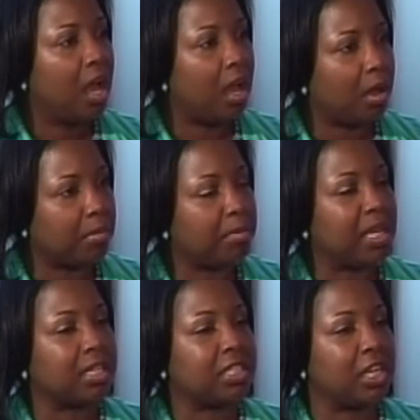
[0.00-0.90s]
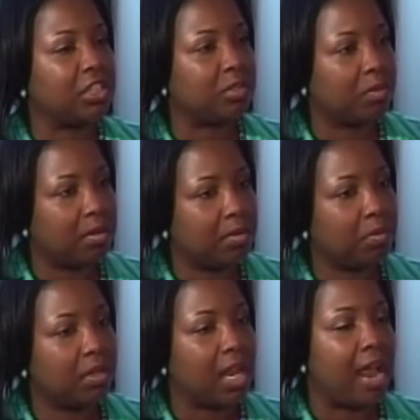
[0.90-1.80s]
A meditation
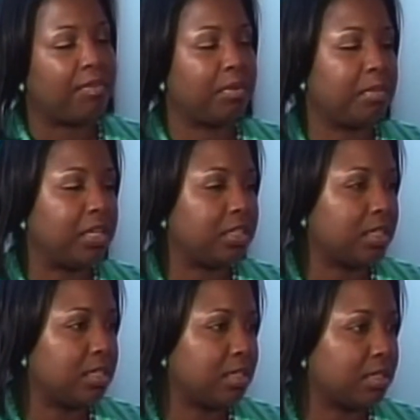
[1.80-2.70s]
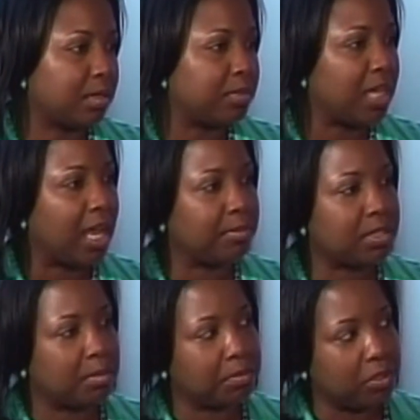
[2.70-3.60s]
with affirmations, and
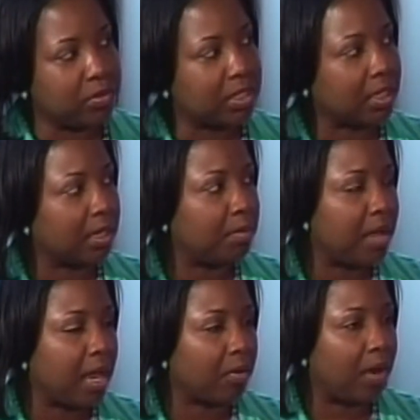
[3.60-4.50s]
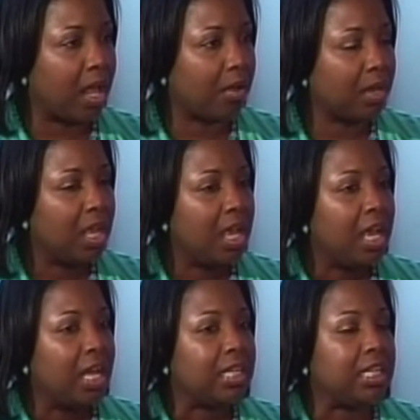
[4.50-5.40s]
sometimes some music in the background.
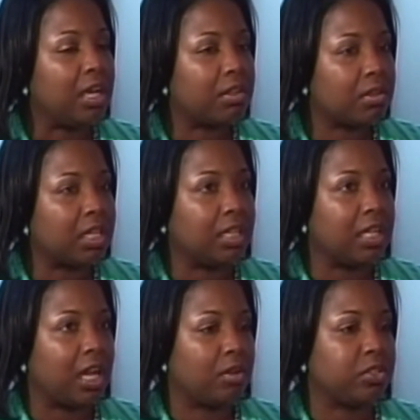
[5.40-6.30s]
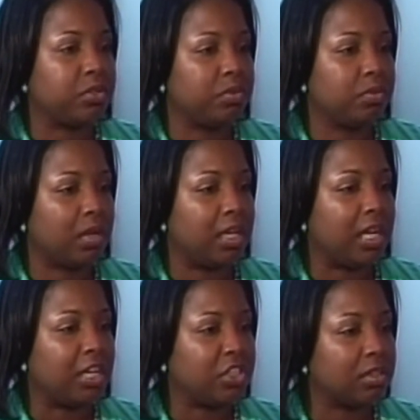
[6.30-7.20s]
The other thing that I'll do,
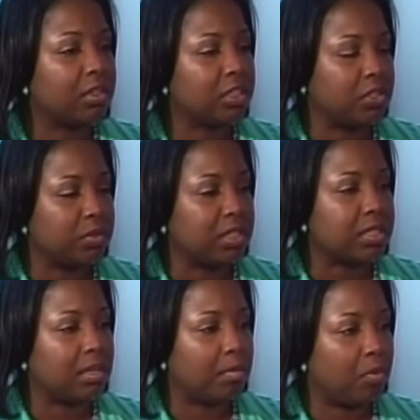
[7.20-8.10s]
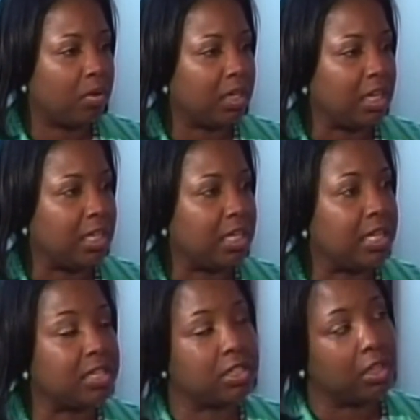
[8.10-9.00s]
and I generally do this in the morning,
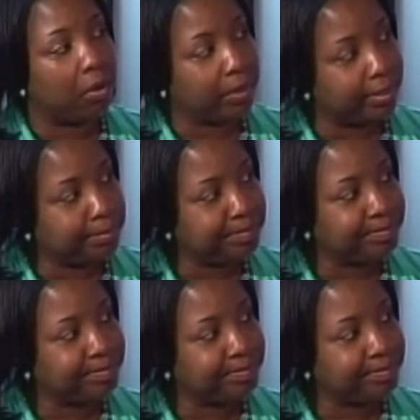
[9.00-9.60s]
is yoga.